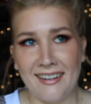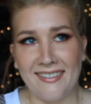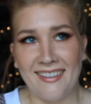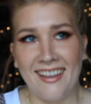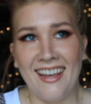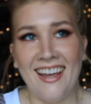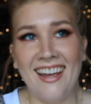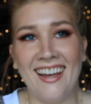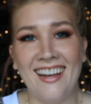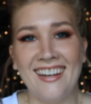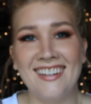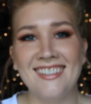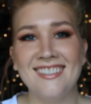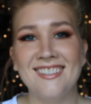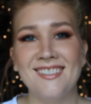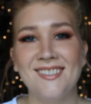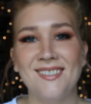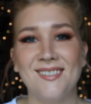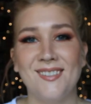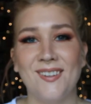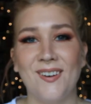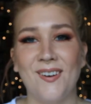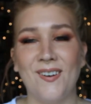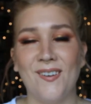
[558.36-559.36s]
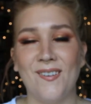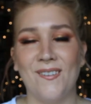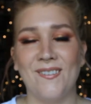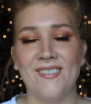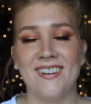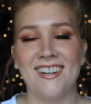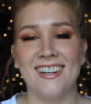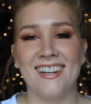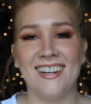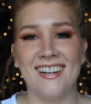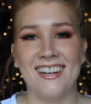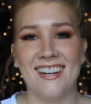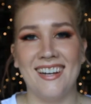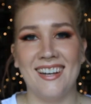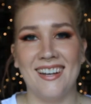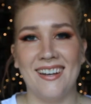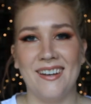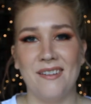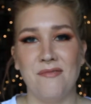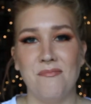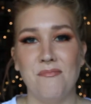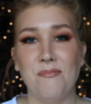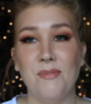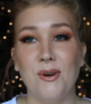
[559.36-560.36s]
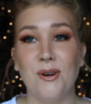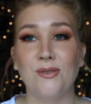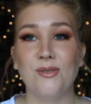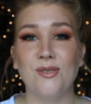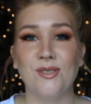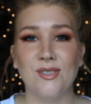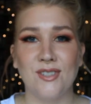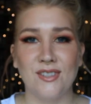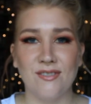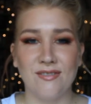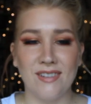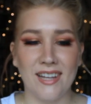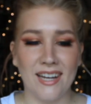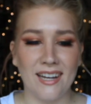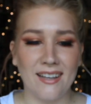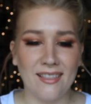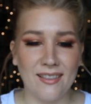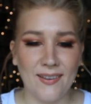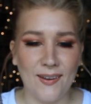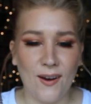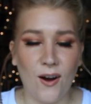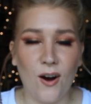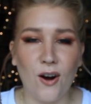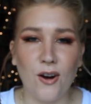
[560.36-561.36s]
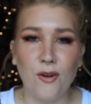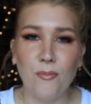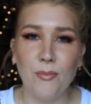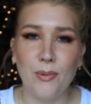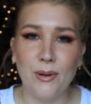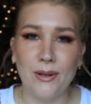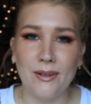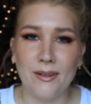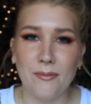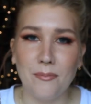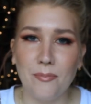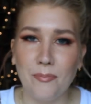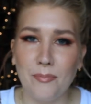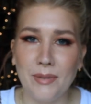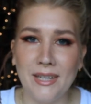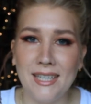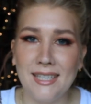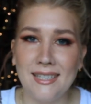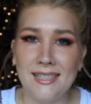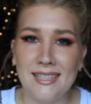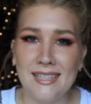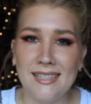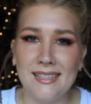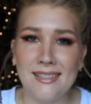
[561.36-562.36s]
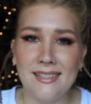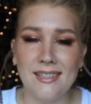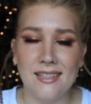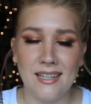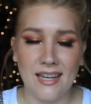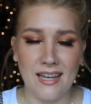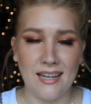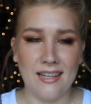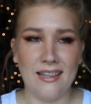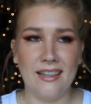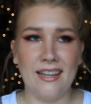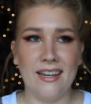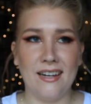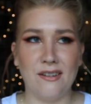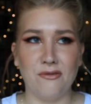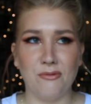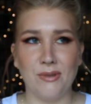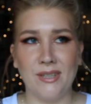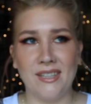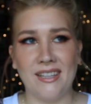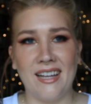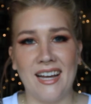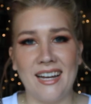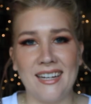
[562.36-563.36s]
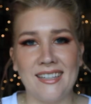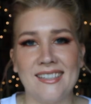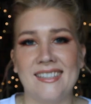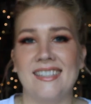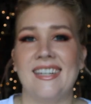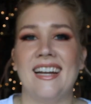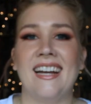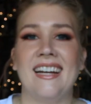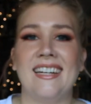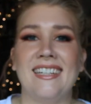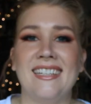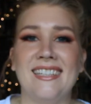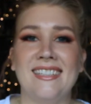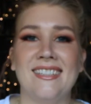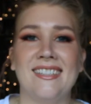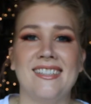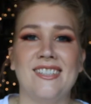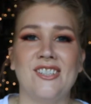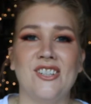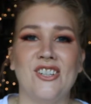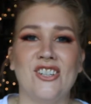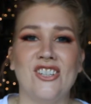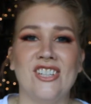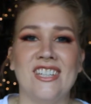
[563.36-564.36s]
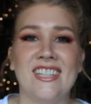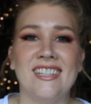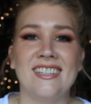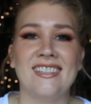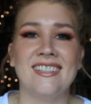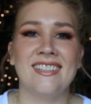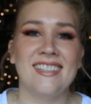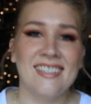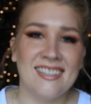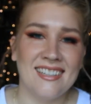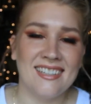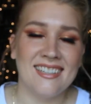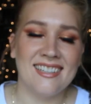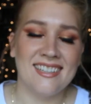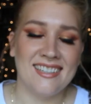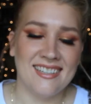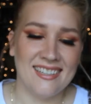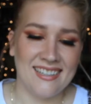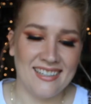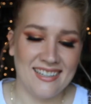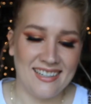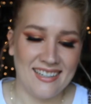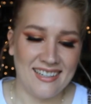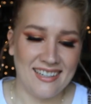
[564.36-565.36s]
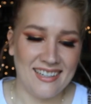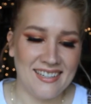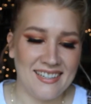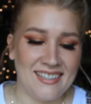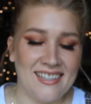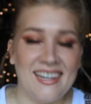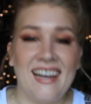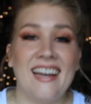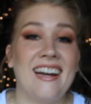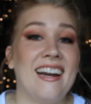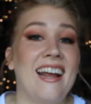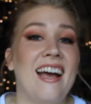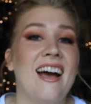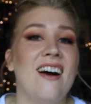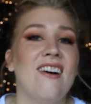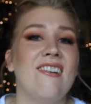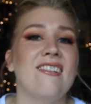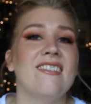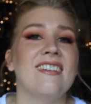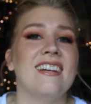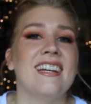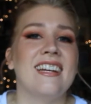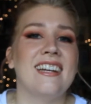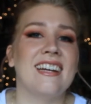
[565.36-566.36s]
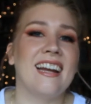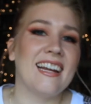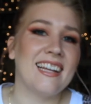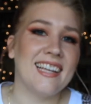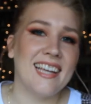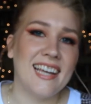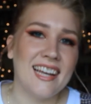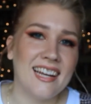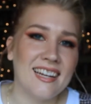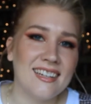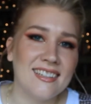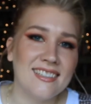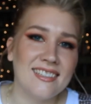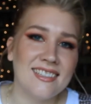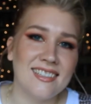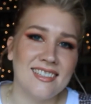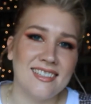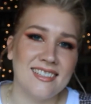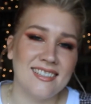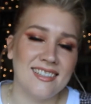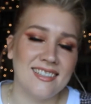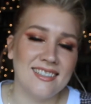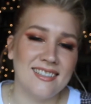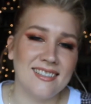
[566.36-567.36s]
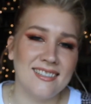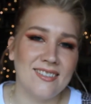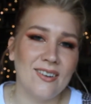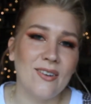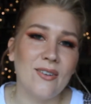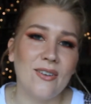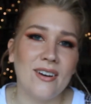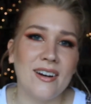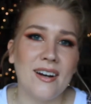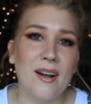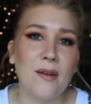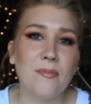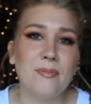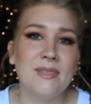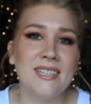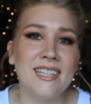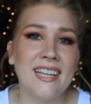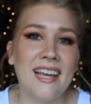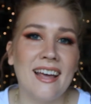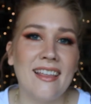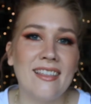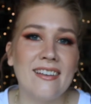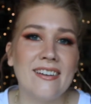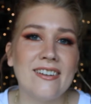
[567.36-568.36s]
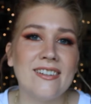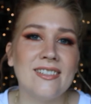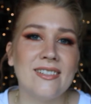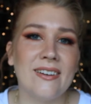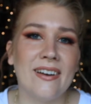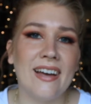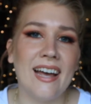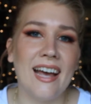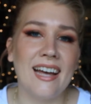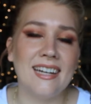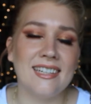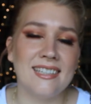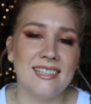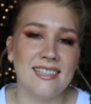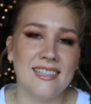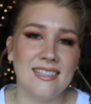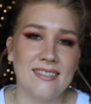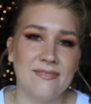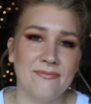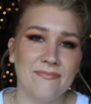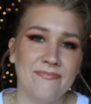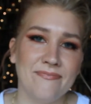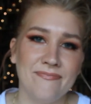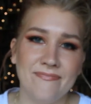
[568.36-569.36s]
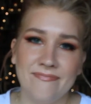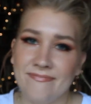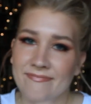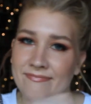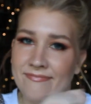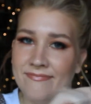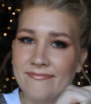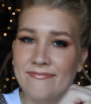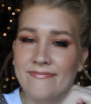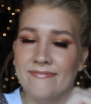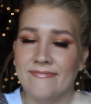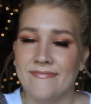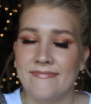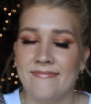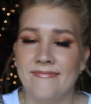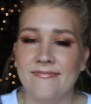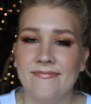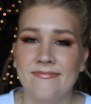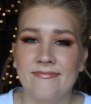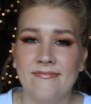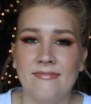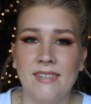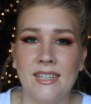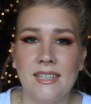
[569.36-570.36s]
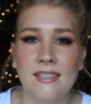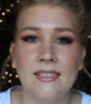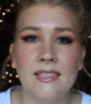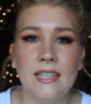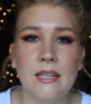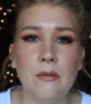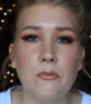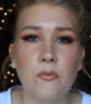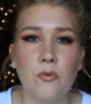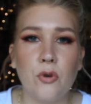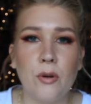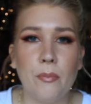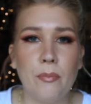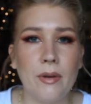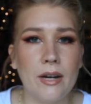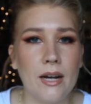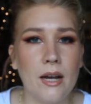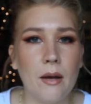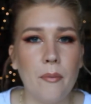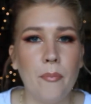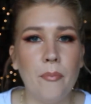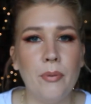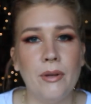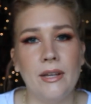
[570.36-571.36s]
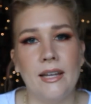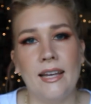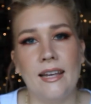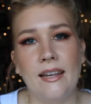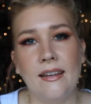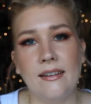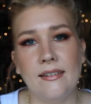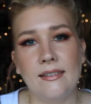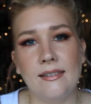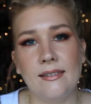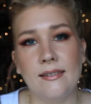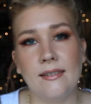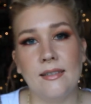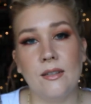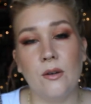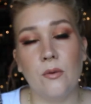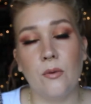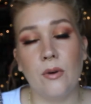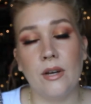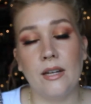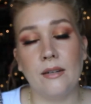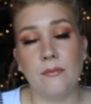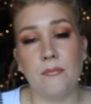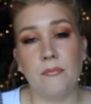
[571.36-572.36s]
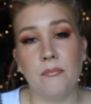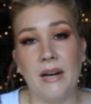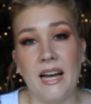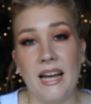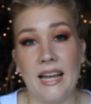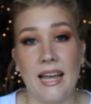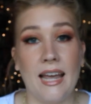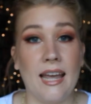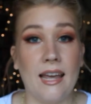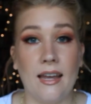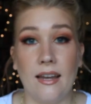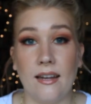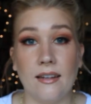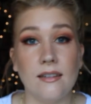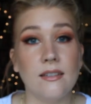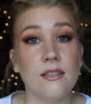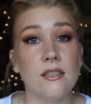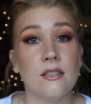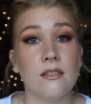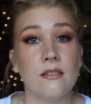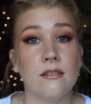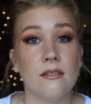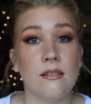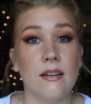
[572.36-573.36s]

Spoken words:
then sewed most of like the arm pieces, and then realized I need to turn it inside out, and I can't because I sewed it up together, so I had to seam rip it up and sew it by hand,